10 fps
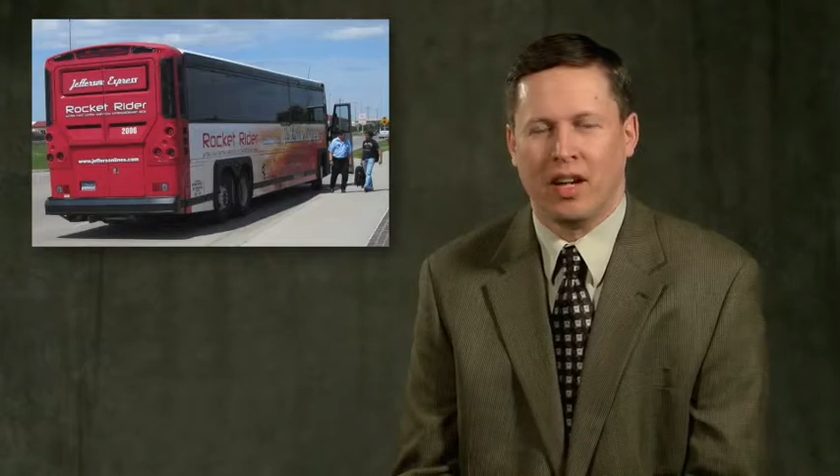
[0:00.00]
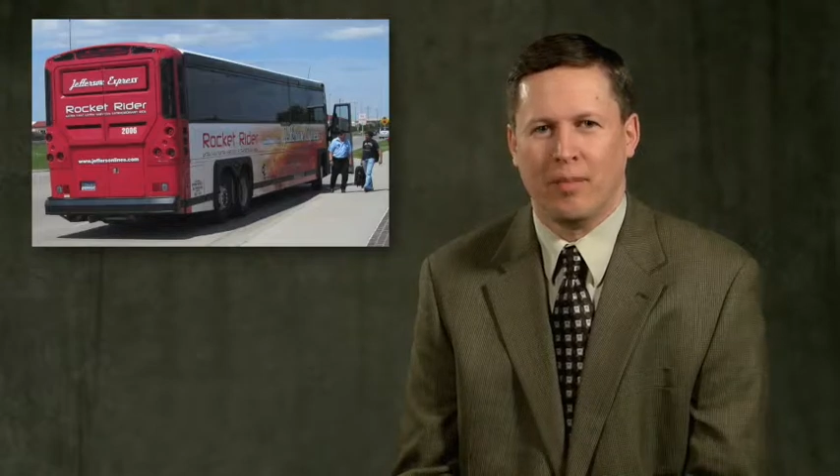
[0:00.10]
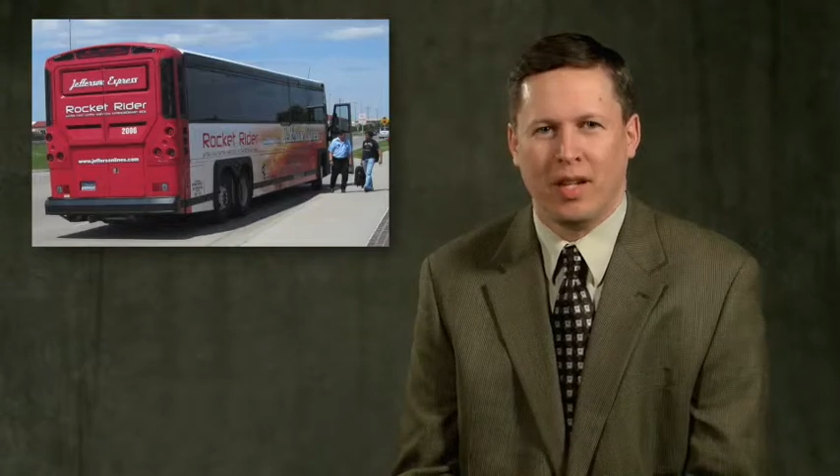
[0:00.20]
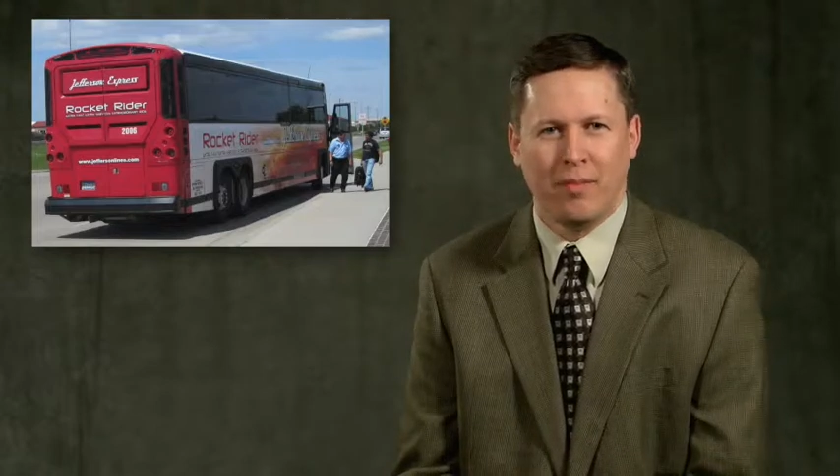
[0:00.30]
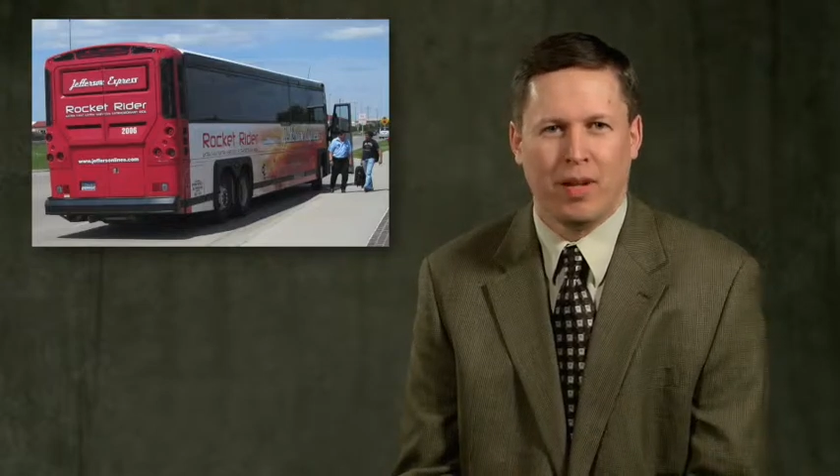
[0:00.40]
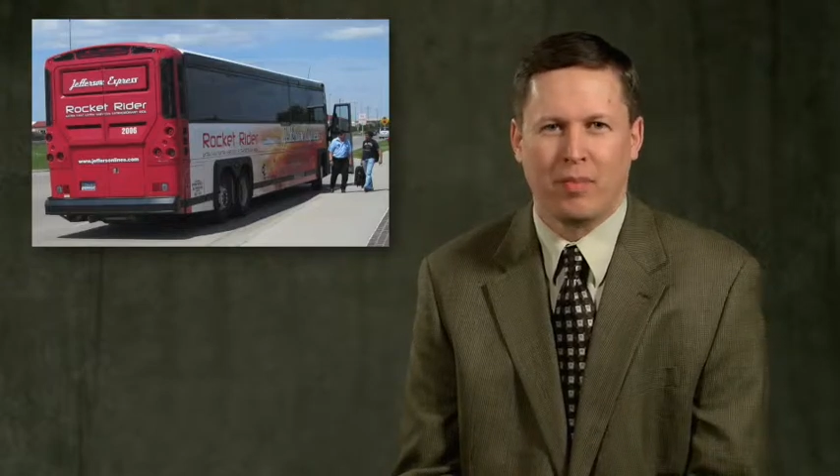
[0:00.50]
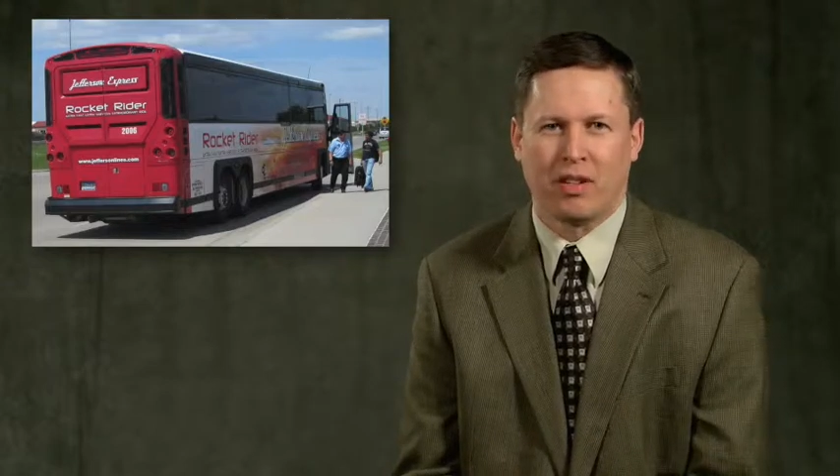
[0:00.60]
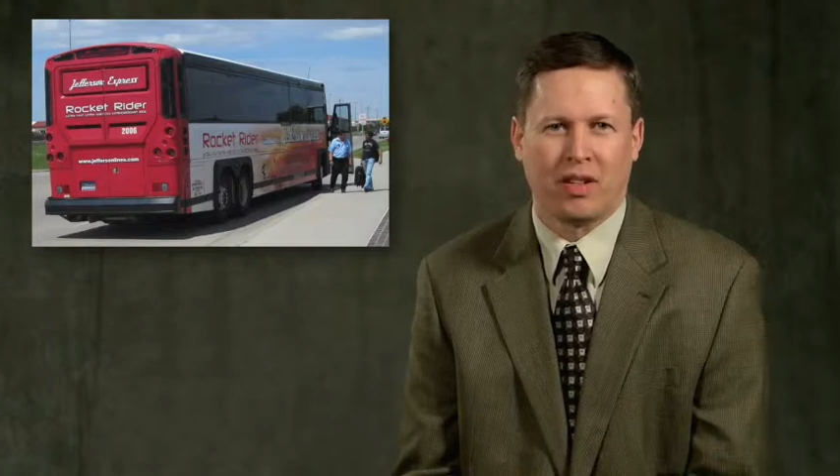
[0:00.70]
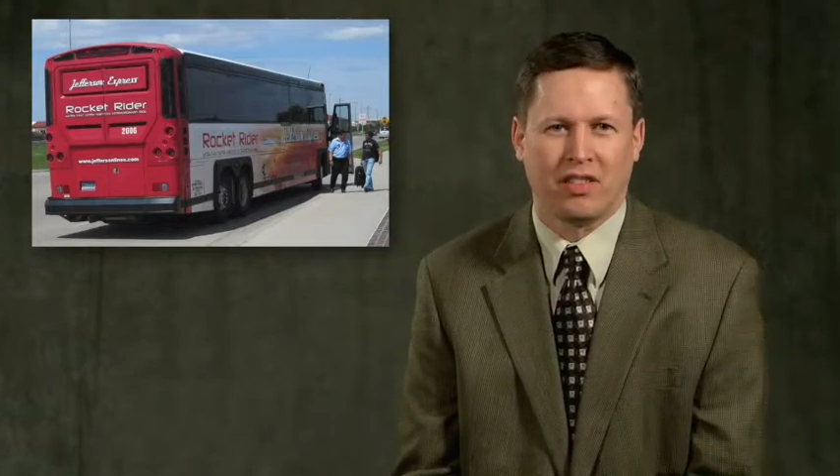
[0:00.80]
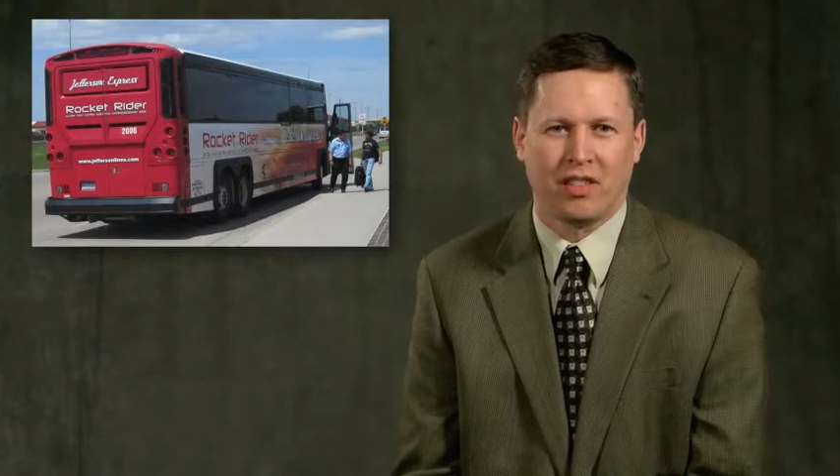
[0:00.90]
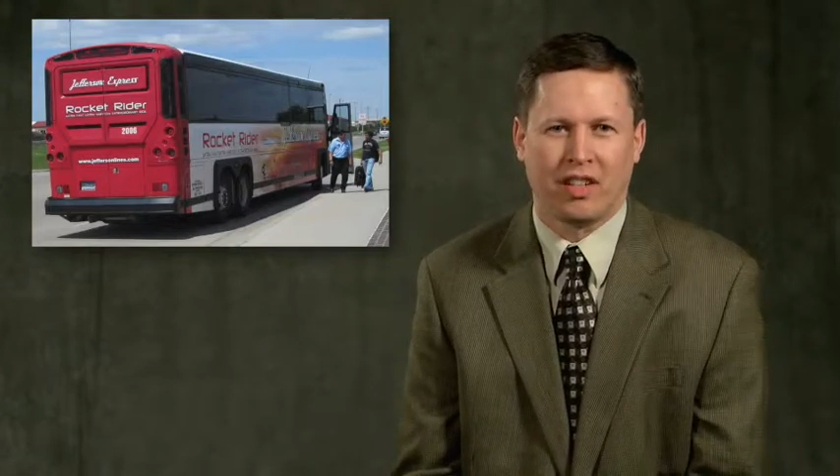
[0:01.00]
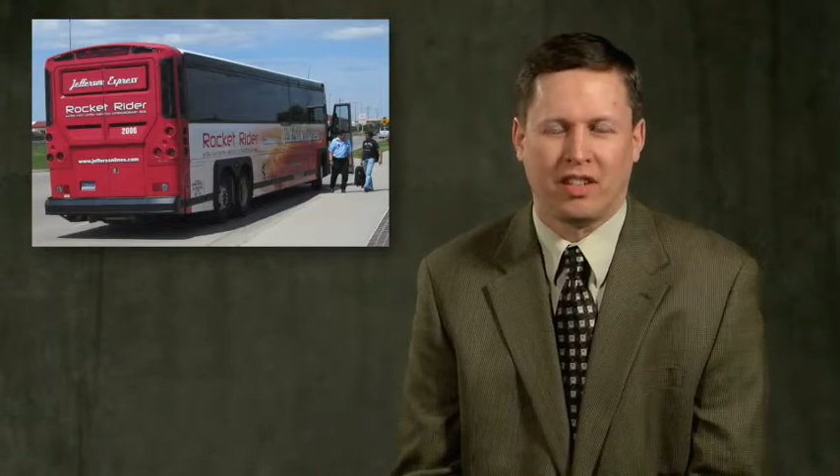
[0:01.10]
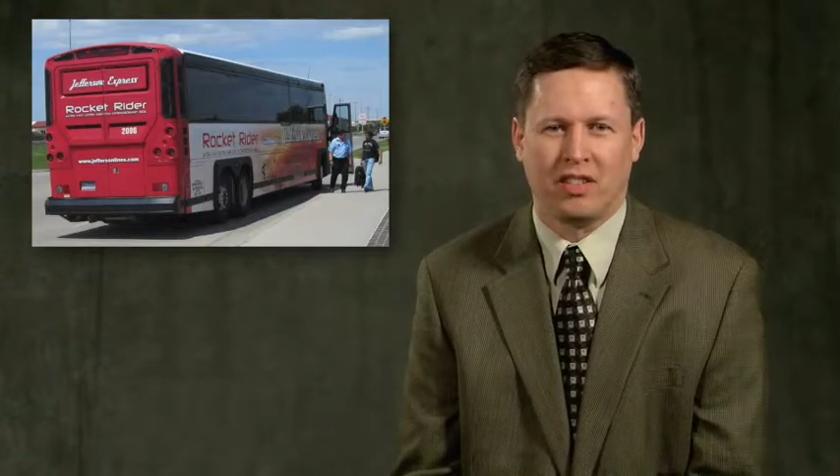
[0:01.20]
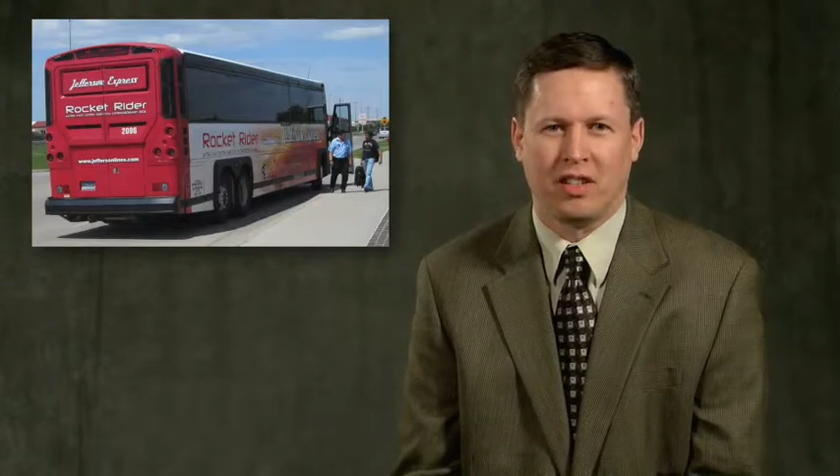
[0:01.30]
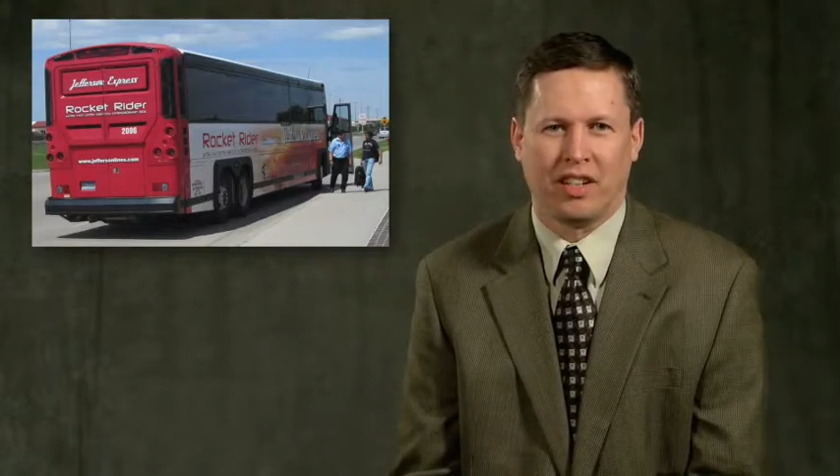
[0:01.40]
Many people across the
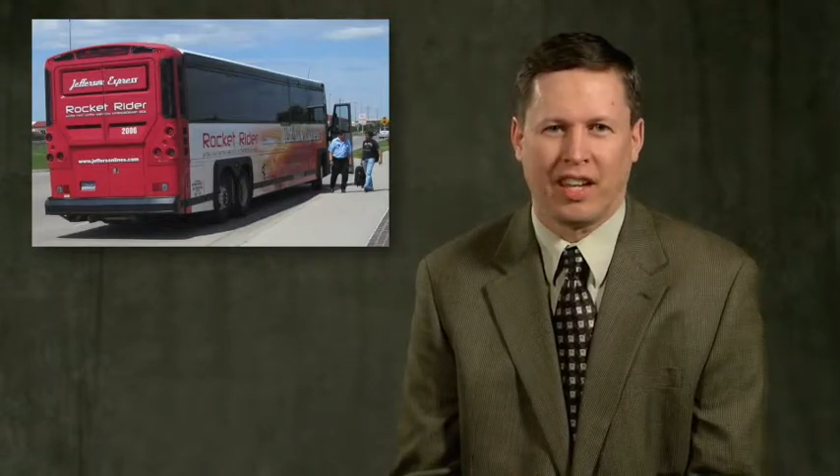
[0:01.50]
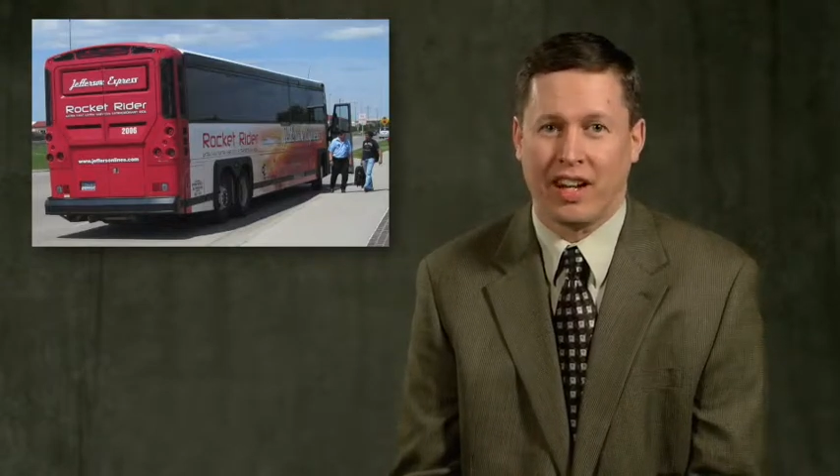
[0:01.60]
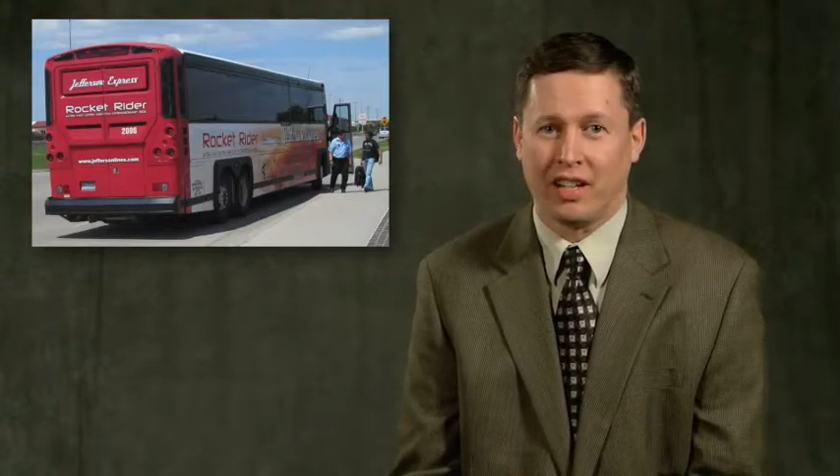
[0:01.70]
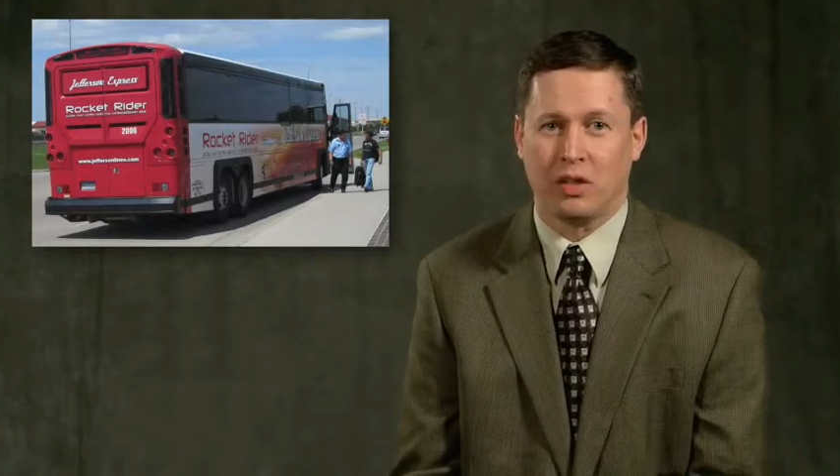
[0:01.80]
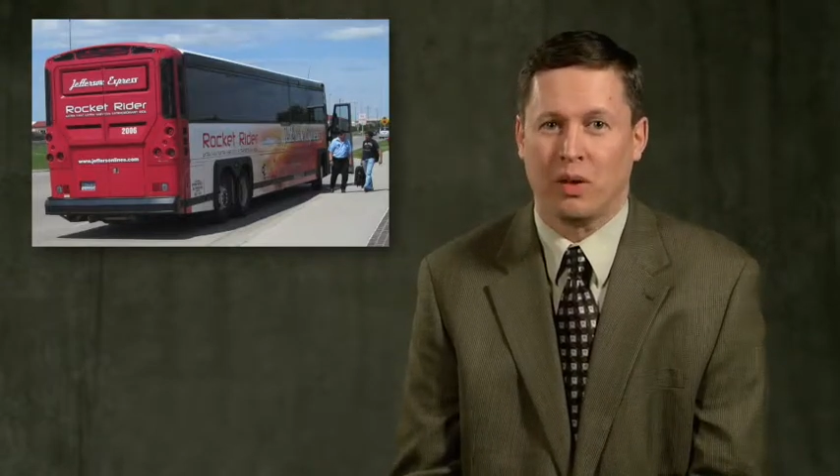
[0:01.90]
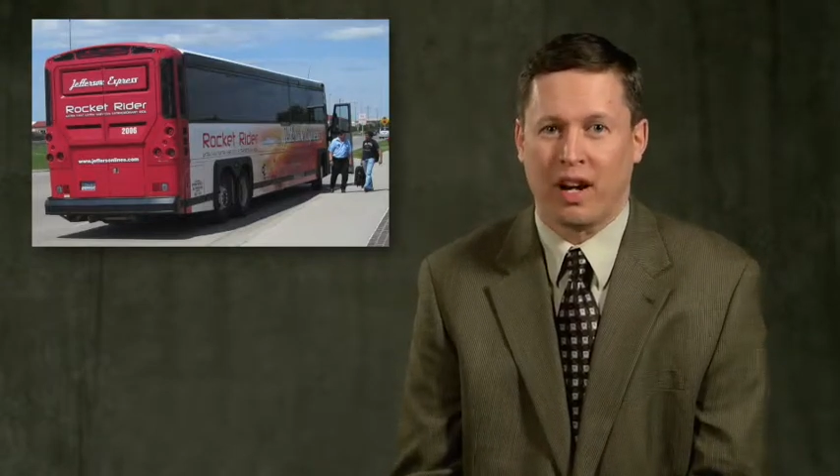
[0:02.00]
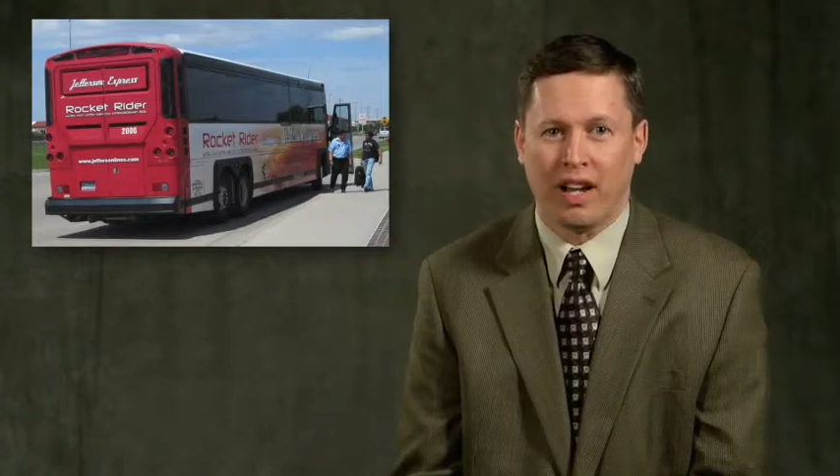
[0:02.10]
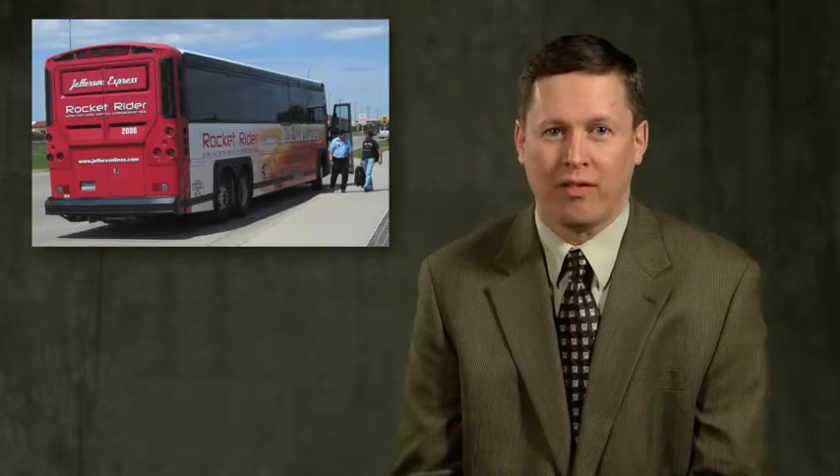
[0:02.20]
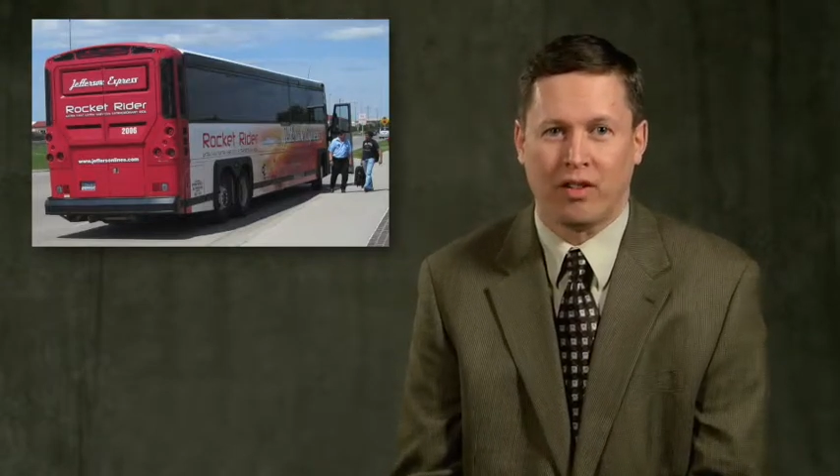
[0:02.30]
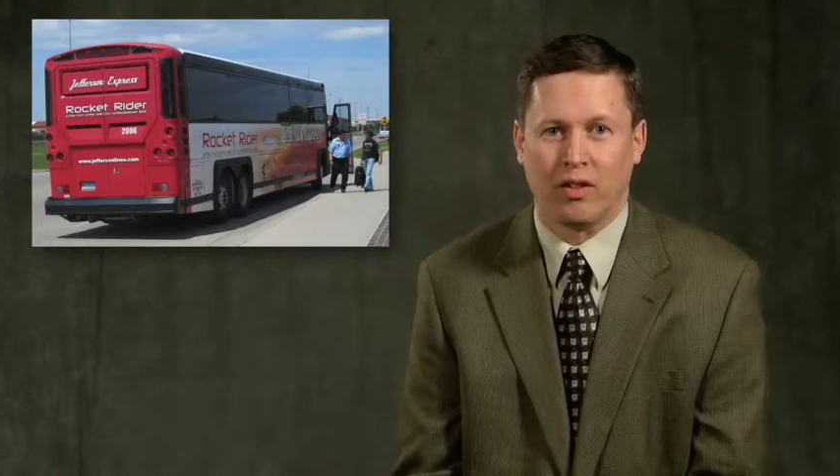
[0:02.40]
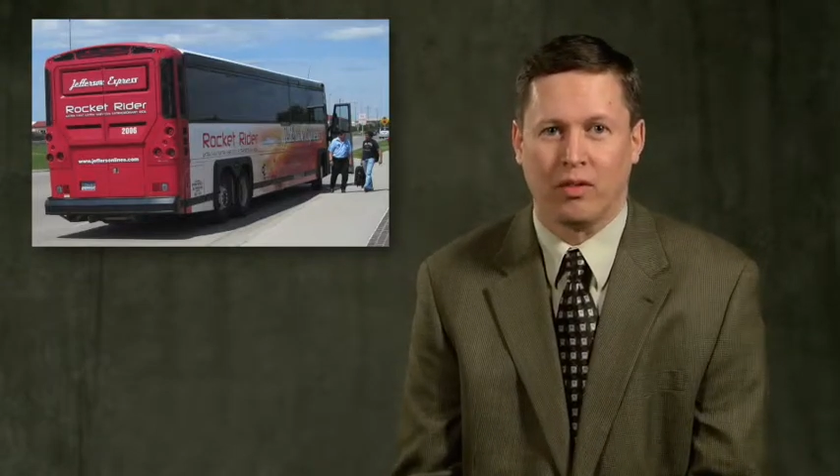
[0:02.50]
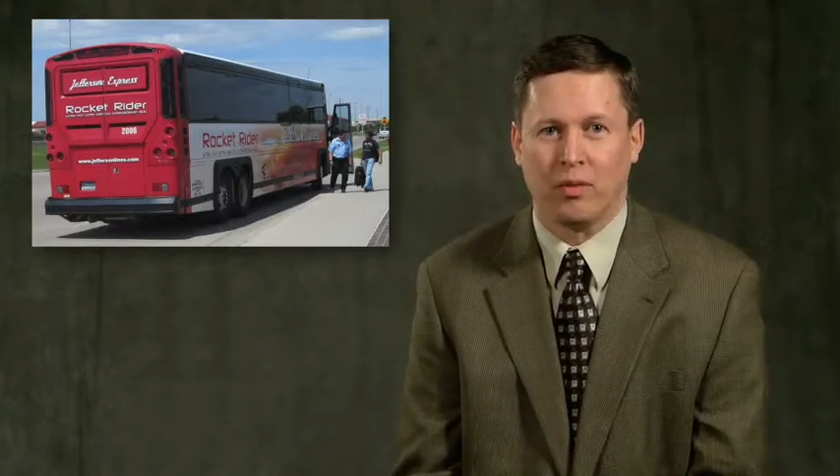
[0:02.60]
country cannot drive or